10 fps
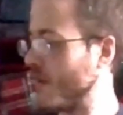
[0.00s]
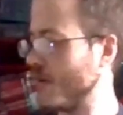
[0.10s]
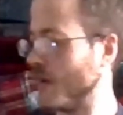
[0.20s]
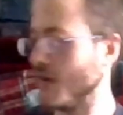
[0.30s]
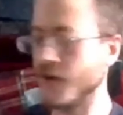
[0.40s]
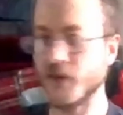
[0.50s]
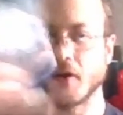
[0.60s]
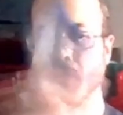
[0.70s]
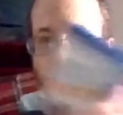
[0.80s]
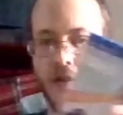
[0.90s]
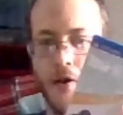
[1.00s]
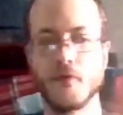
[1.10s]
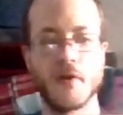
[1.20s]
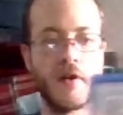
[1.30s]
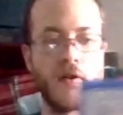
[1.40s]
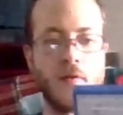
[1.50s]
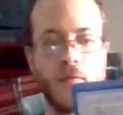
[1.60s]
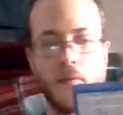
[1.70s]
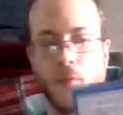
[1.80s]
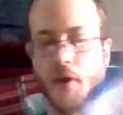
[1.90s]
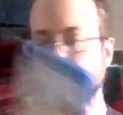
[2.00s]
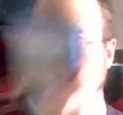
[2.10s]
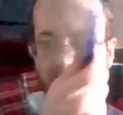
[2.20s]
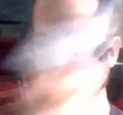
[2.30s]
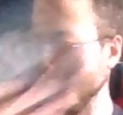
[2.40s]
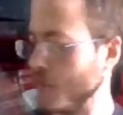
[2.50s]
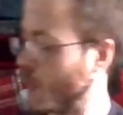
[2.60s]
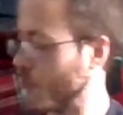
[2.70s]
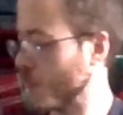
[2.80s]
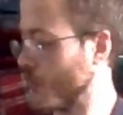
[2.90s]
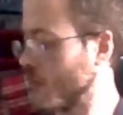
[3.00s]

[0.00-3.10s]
And it's called Nova 111, or whatever you want to